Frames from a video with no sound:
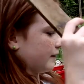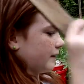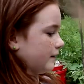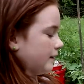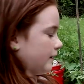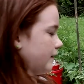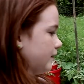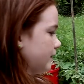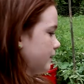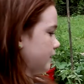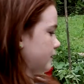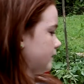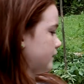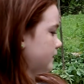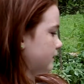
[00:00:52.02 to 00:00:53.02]

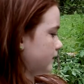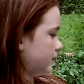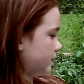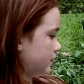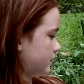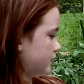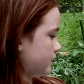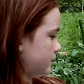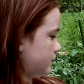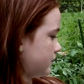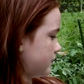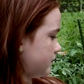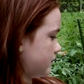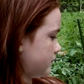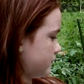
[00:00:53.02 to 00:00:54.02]

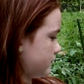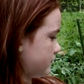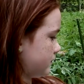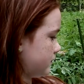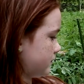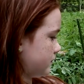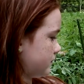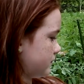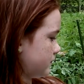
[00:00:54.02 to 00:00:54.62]
(silence)